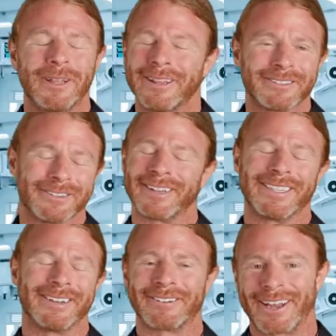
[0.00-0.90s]
We
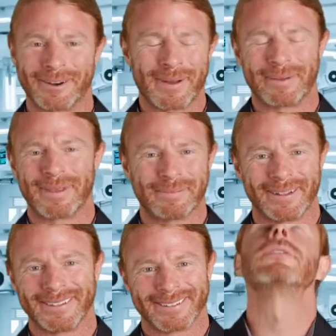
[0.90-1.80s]
literally don't care about
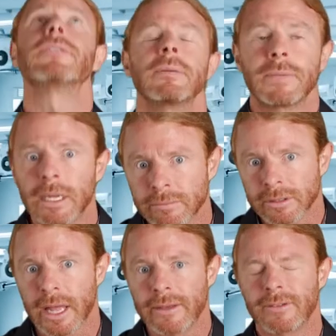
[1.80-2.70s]
people. Sometimes
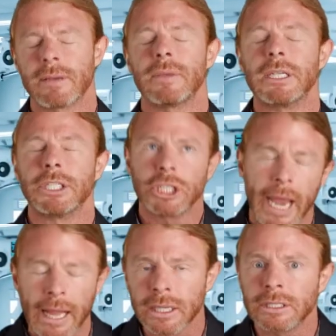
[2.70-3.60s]
life can be
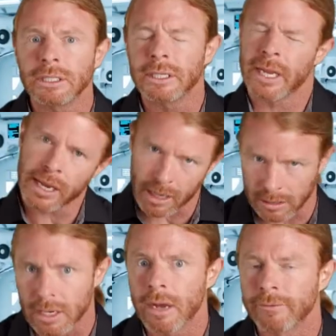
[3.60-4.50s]
challenging and
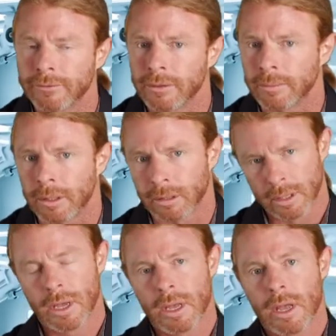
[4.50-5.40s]
uncomfortable.
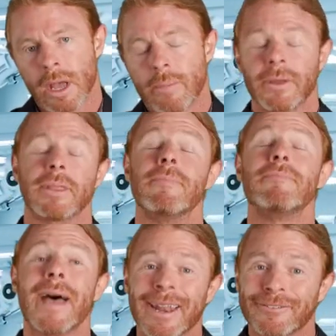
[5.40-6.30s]
But the
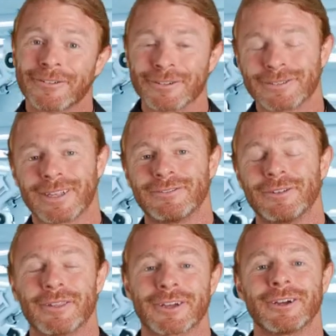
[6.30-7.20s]
metaverse gives
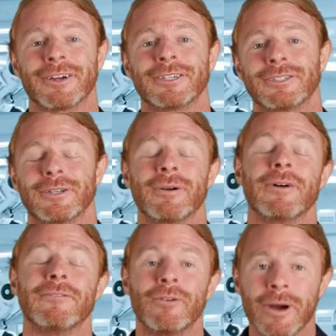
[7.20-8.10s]
you the courage to
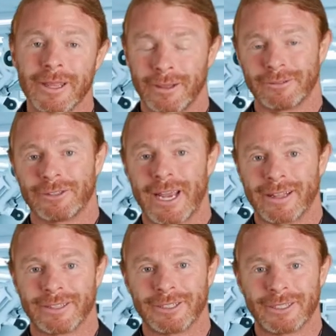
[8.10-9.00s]
avoid those
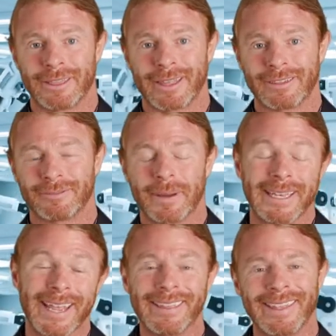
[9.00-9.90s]
challenging things by
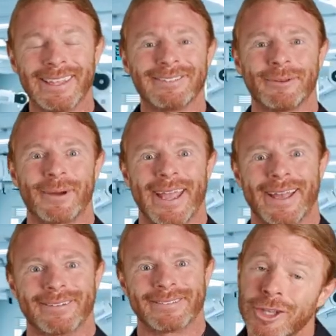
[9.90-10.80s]
taking the easy way
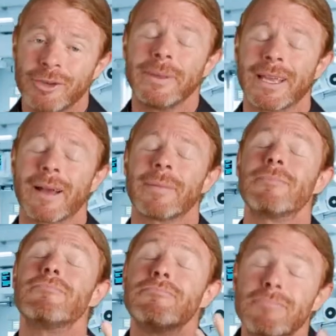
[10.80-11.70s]
out. You become a
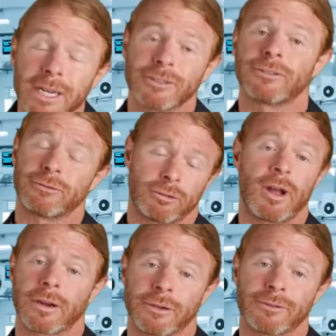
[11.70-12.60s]
much
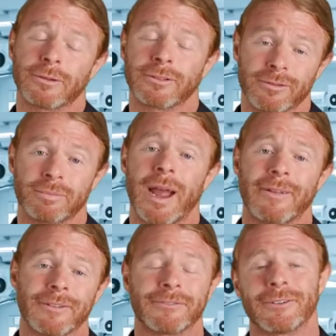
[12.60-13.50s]
stronger source of
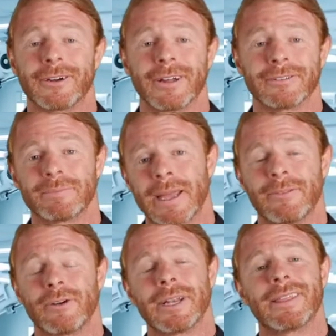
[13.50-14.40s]
profit for us by
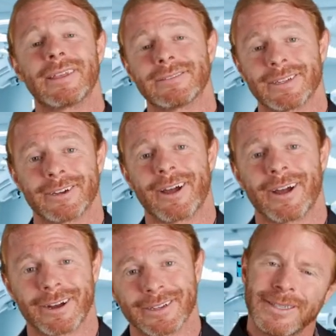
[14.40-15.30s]
avoiding things that are hard.